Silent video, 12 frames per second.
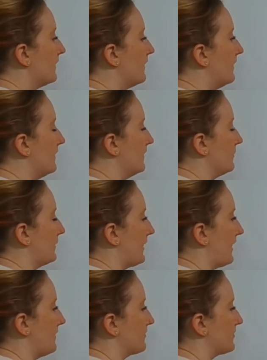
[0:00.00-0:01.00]
And then we
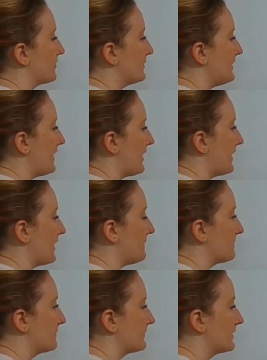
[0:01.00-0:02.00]
have 3a
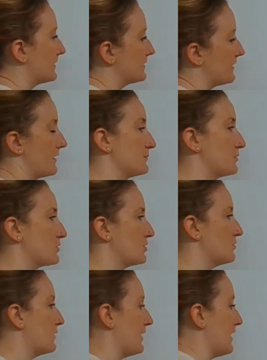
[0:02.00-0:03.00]
times
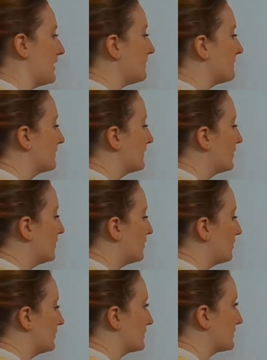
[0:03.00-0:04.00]
2a,
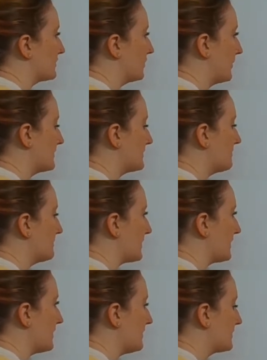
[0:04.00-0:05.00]
which is going to be